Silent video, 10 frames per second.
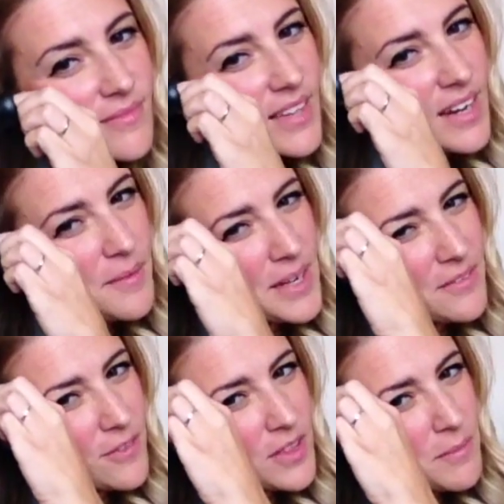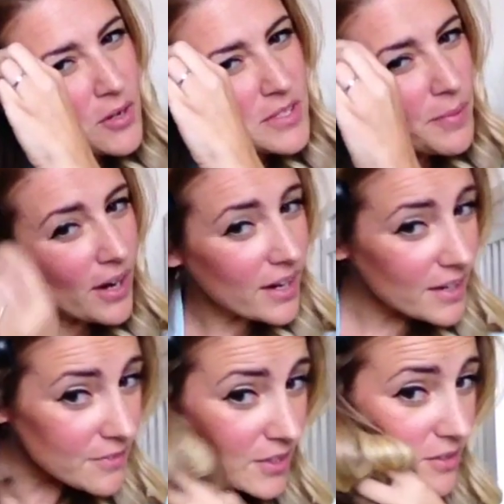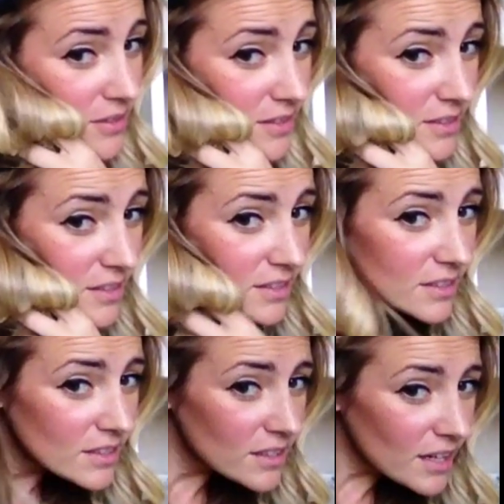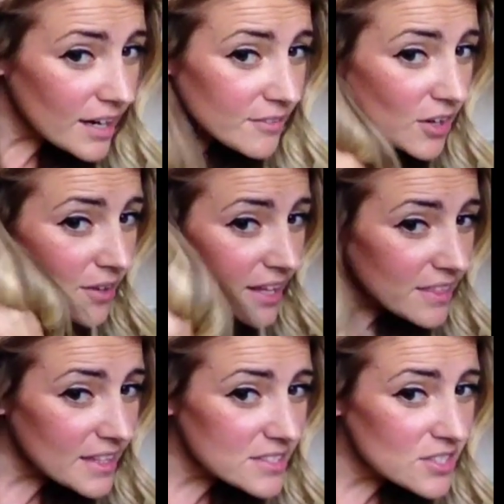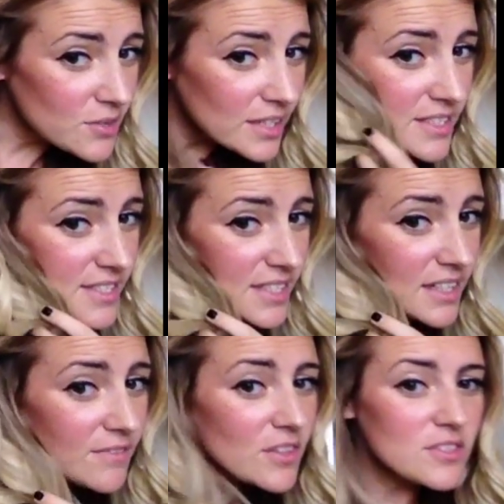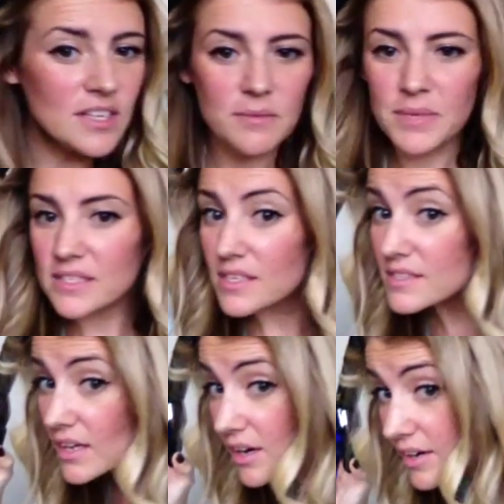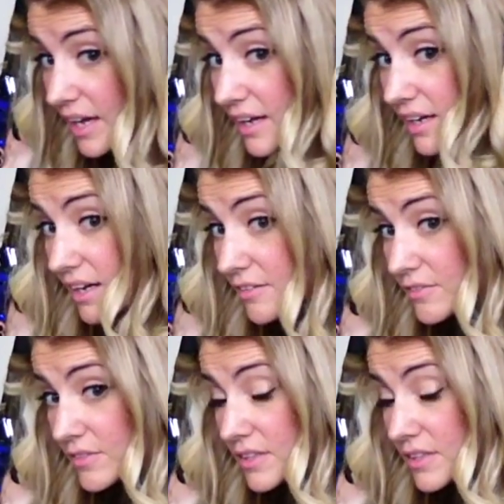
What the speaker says: And I mean, for the most part, if you kind of go like this, you can see if there's any pieces that are not kind of,